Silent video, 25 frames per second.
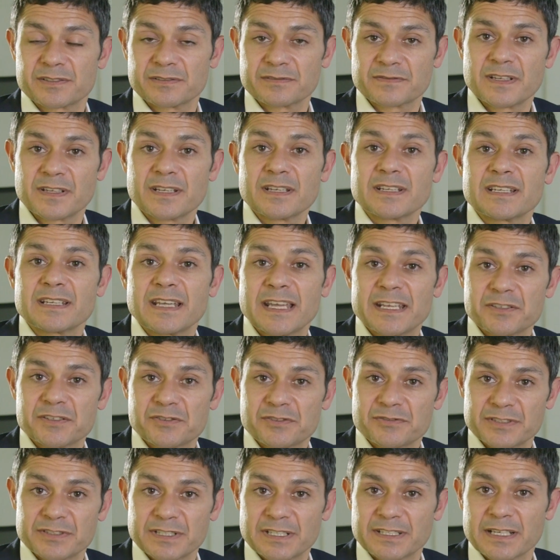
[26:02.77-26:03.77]
of
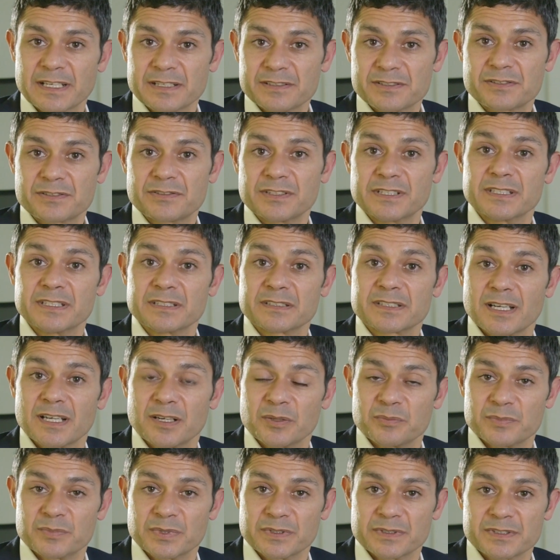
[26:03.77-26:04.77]
entry against the
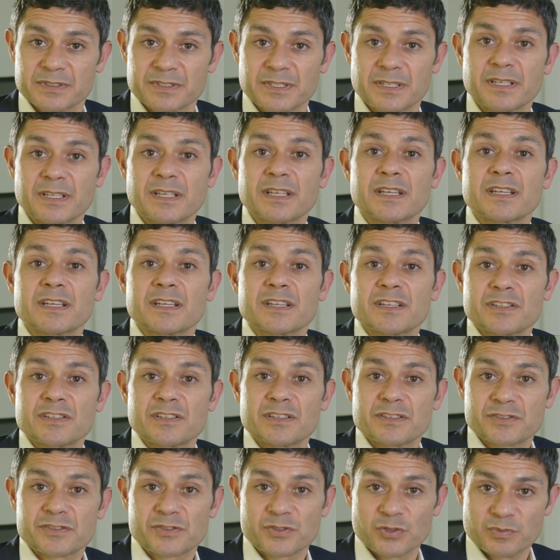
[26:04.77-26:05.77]
incumbent
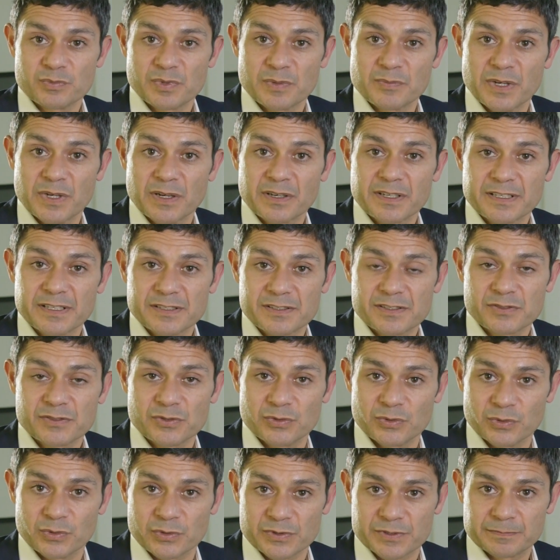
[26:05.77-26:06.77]
supermarket
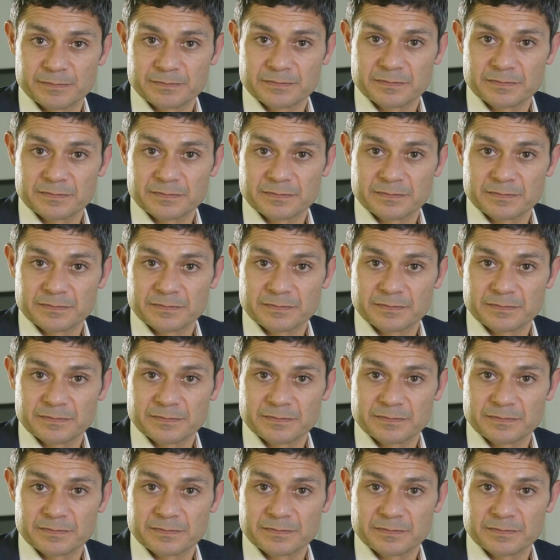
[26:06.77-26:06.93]
stores.